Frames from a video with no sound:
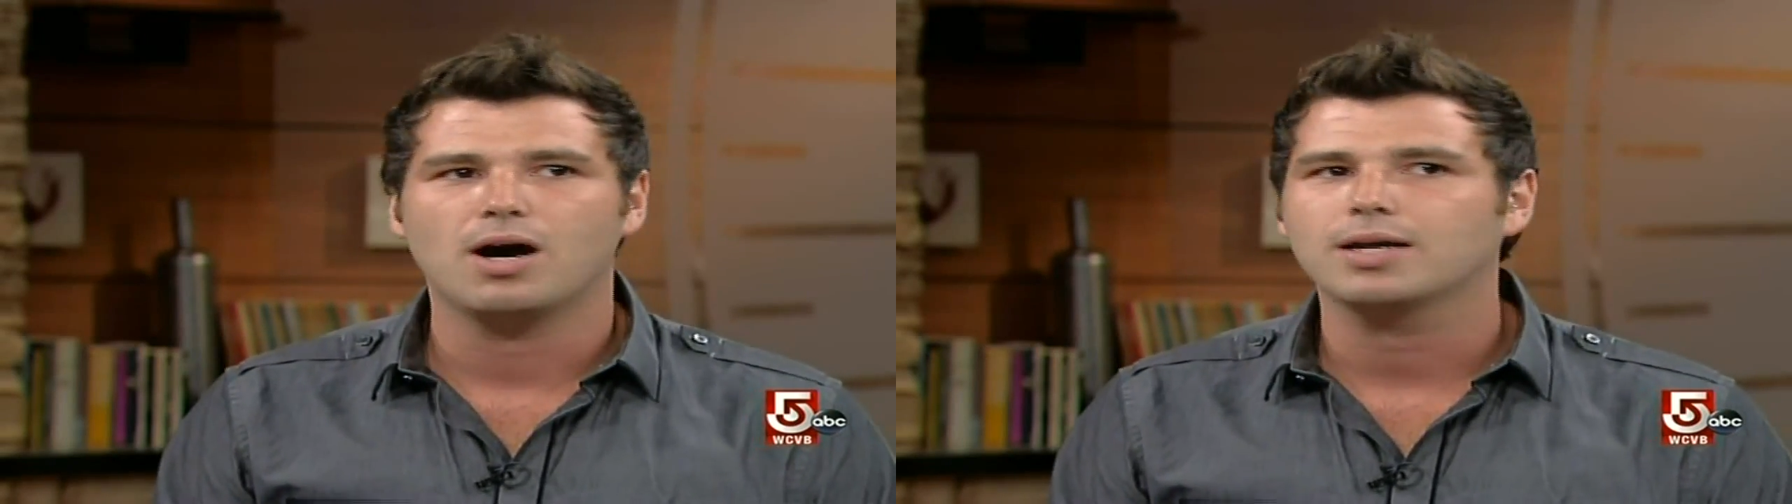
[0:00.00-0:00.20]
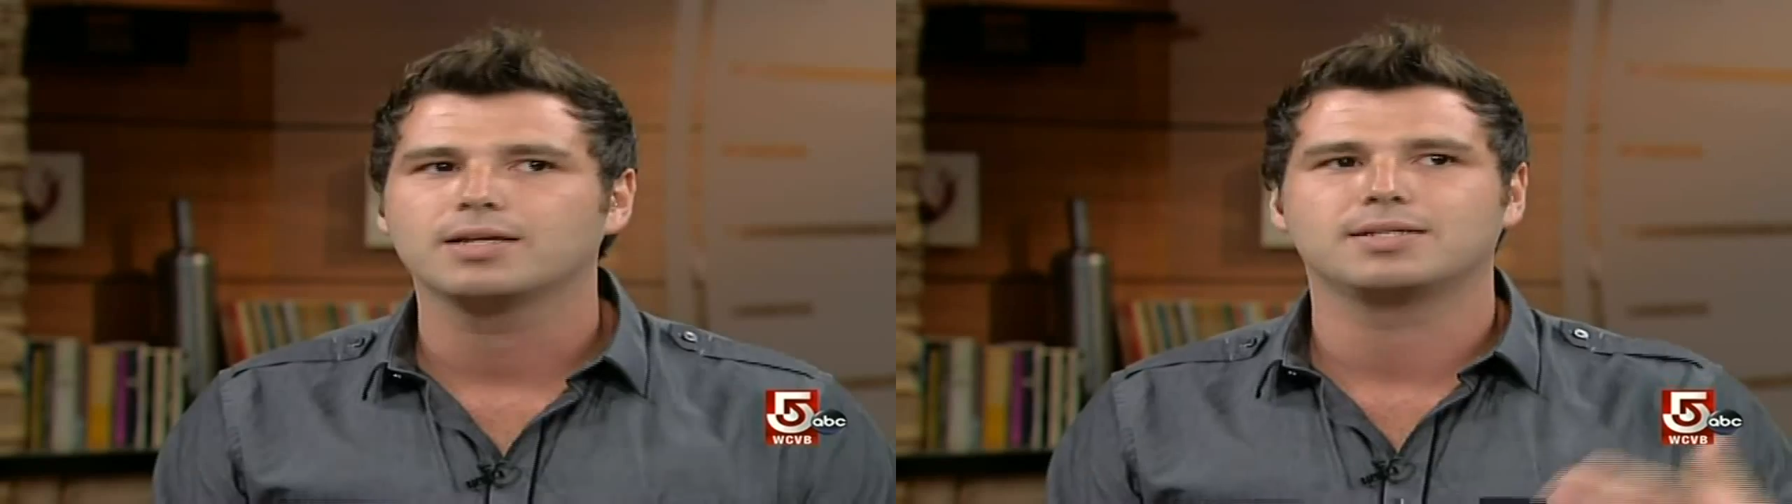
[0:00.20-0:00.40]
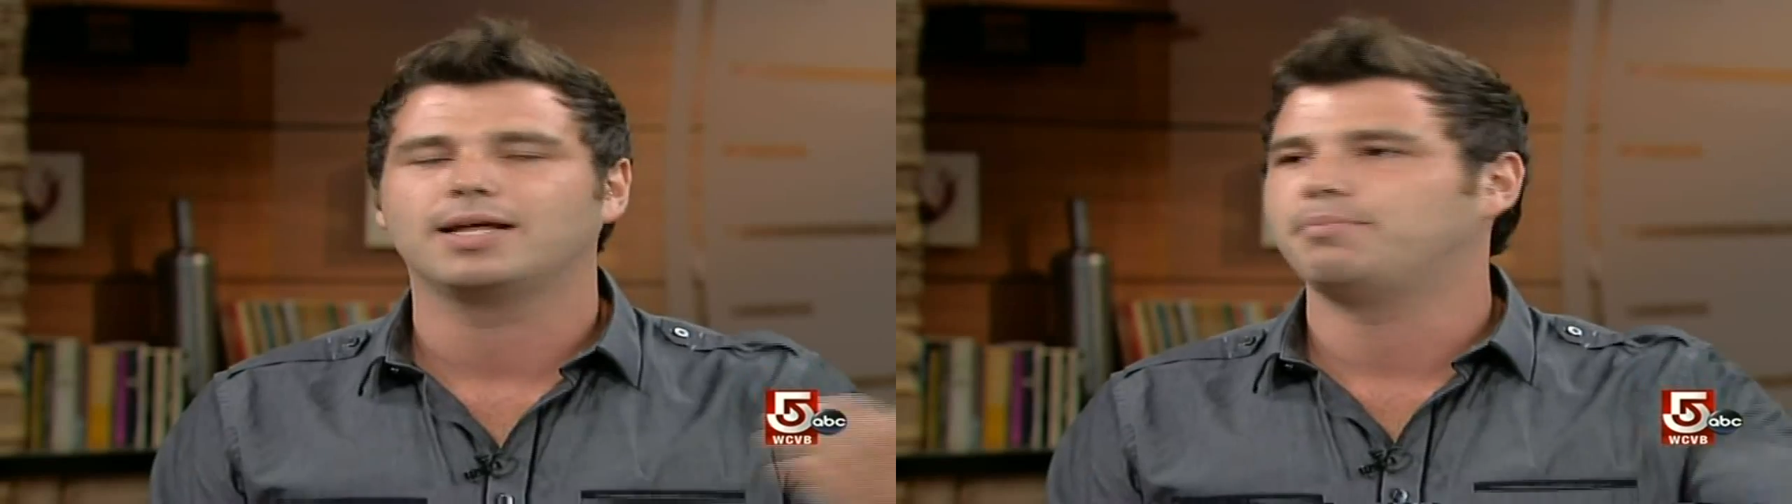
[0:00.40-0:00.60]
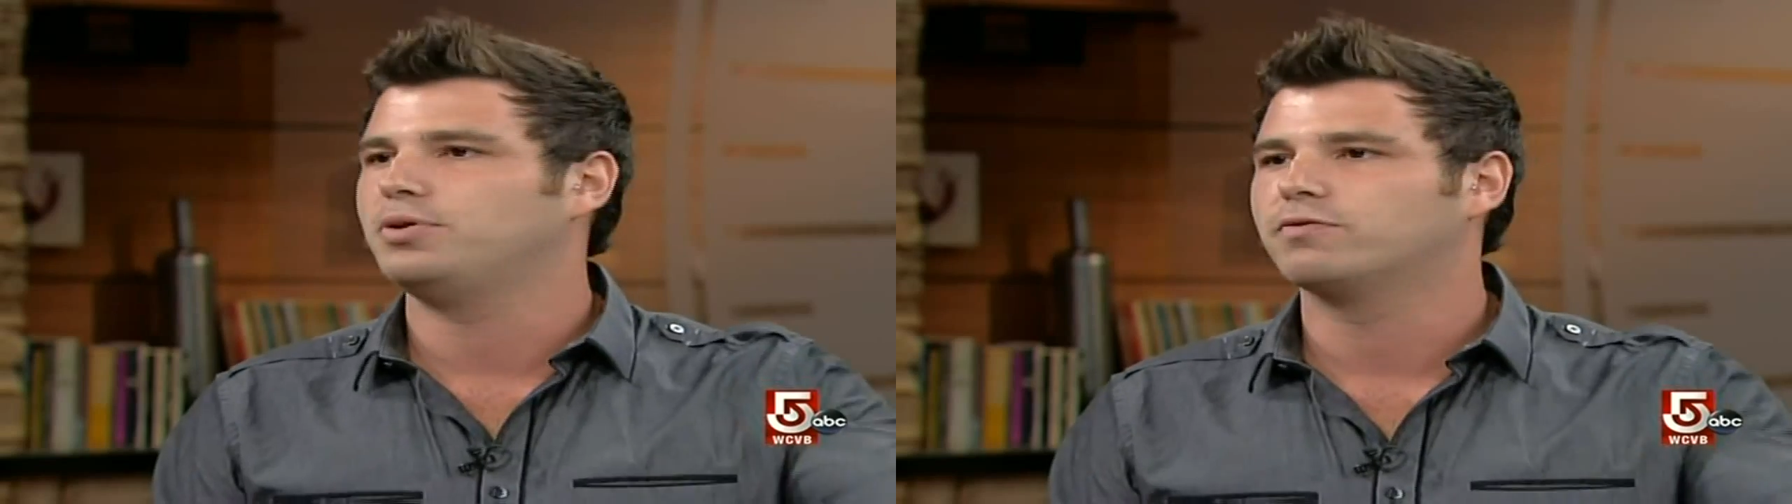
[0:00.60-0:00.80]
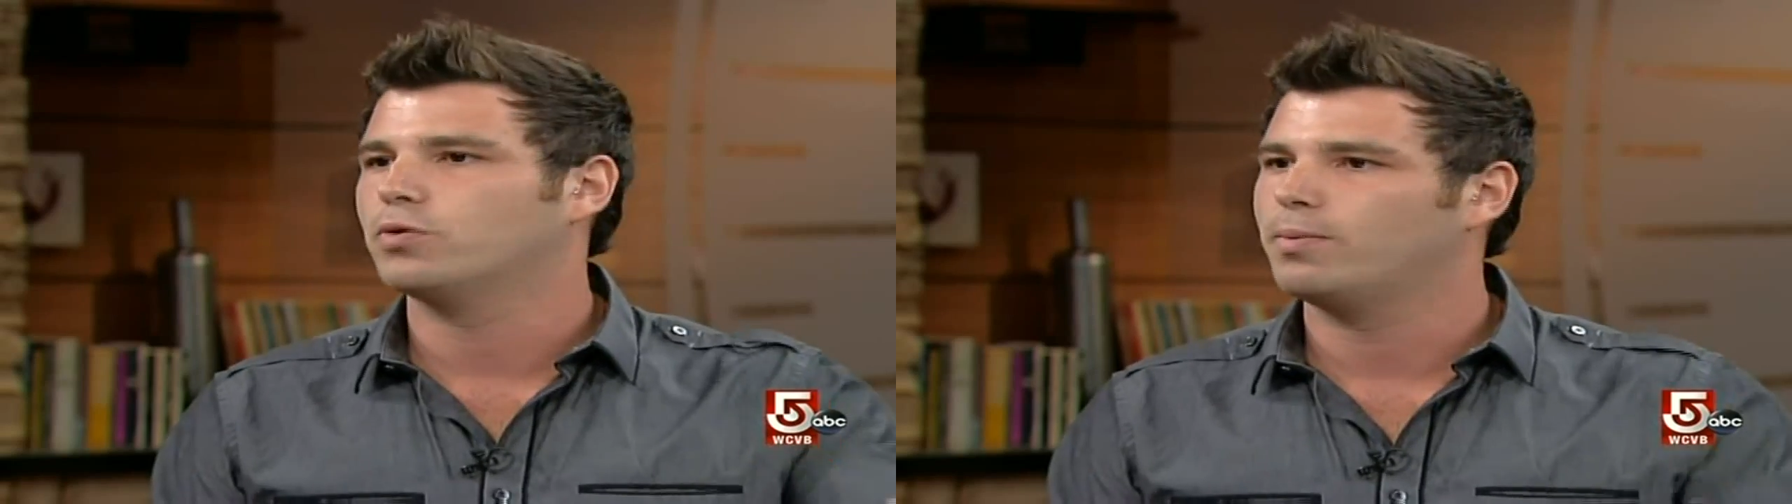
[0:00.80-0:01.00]
talking to that
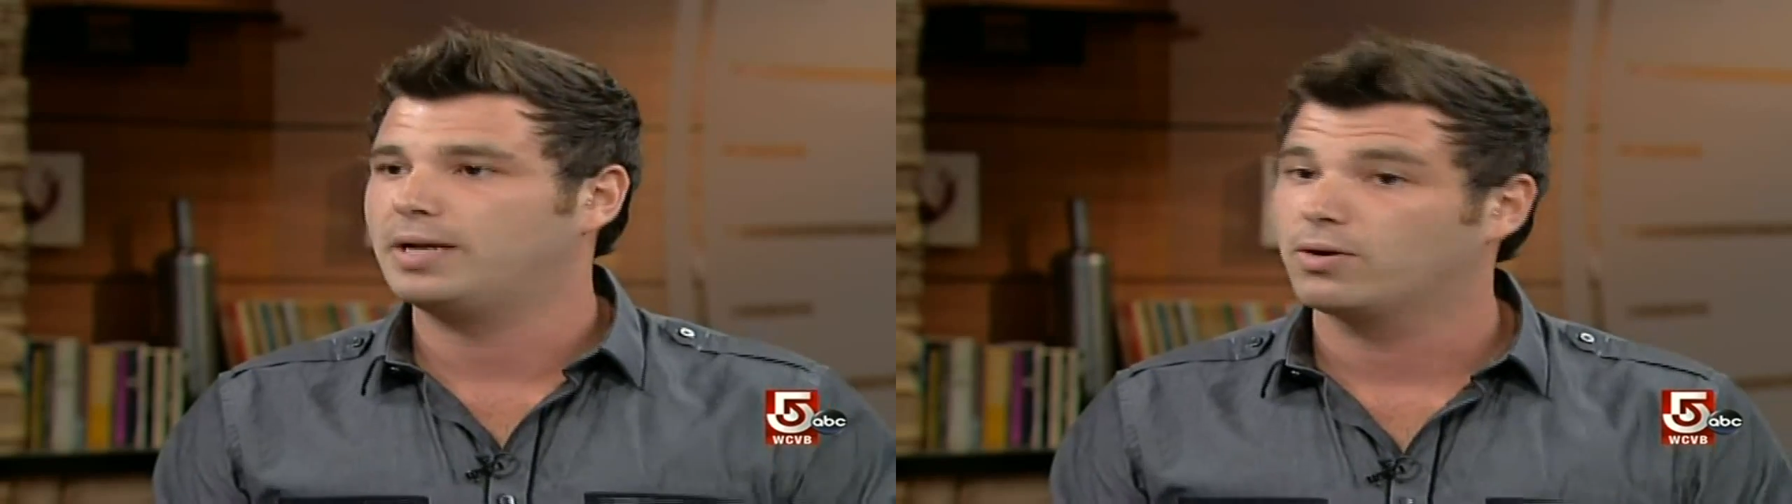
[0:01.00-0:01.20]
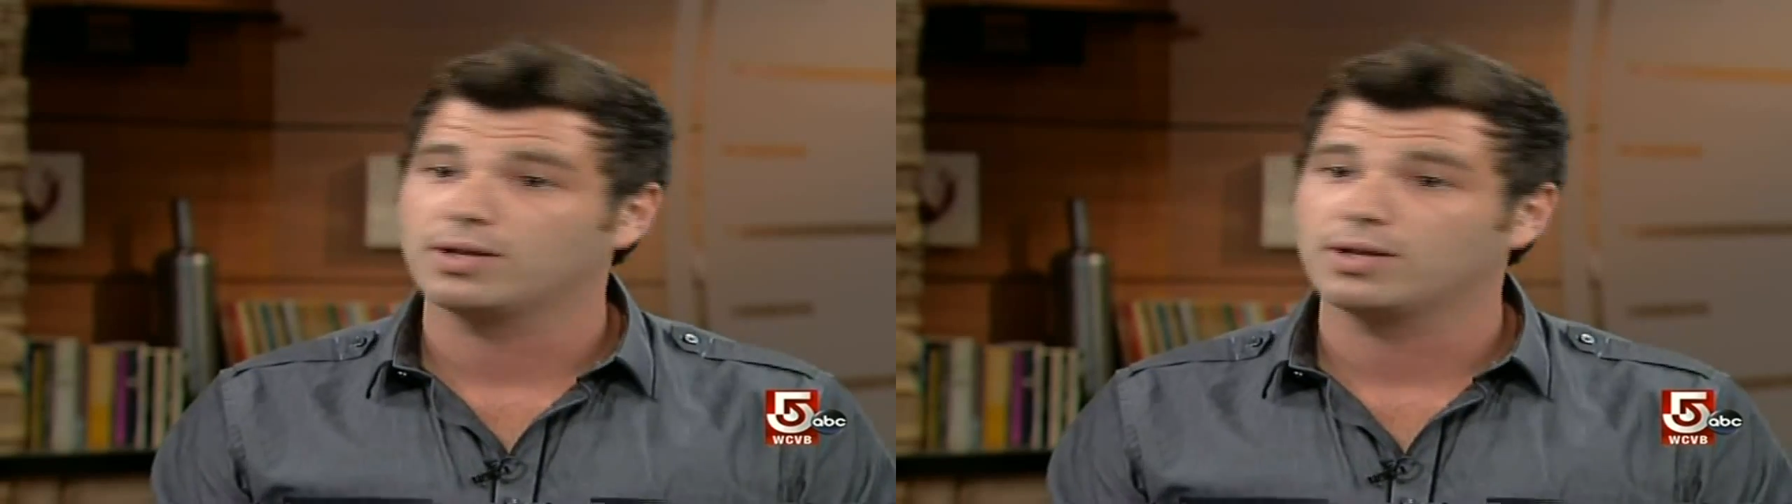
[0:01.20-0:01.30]
beautiful woman